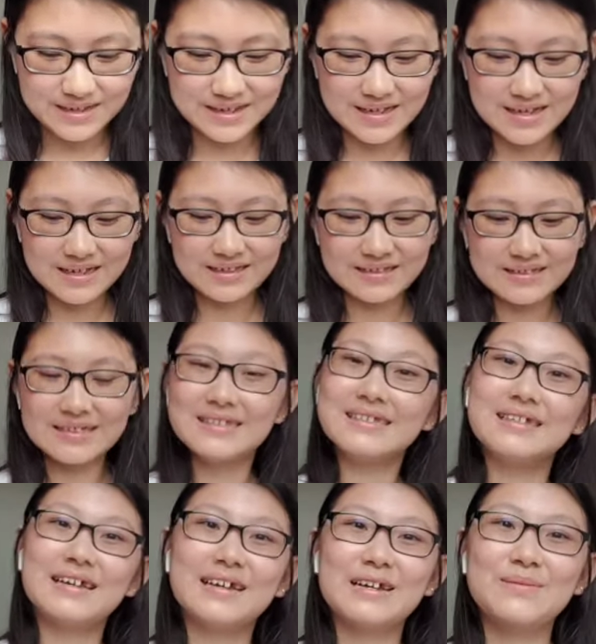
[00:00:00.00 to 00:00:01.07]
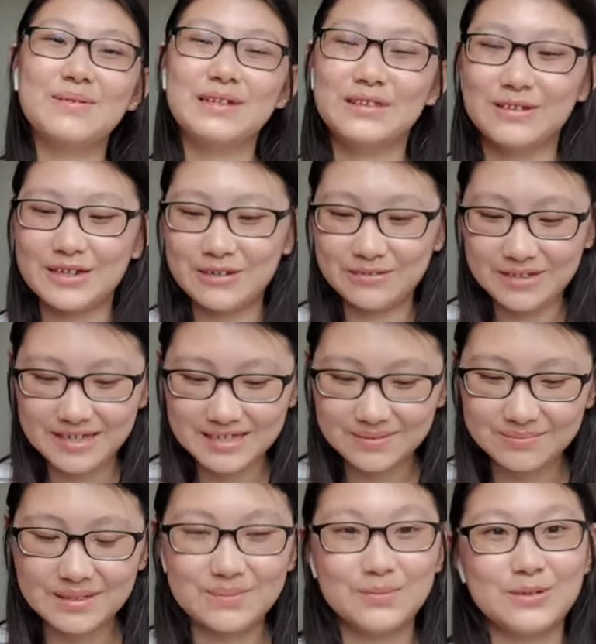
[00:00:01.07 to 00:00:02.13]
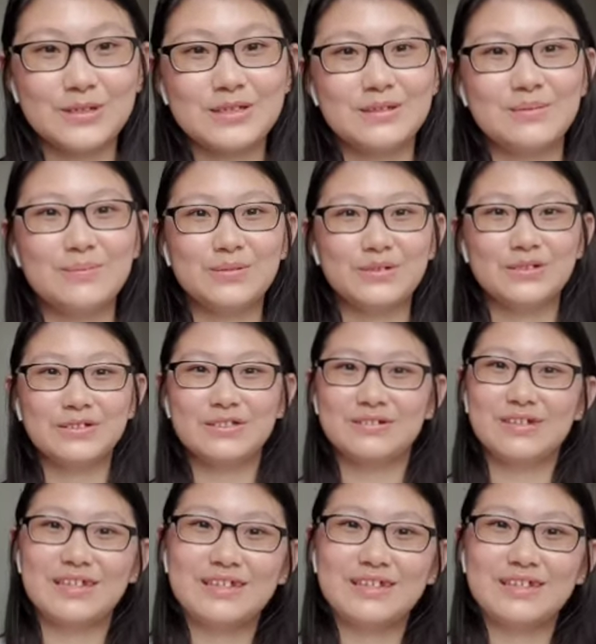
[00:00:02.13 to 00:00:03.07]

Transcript: And this time I thought I'd get something more simple, so I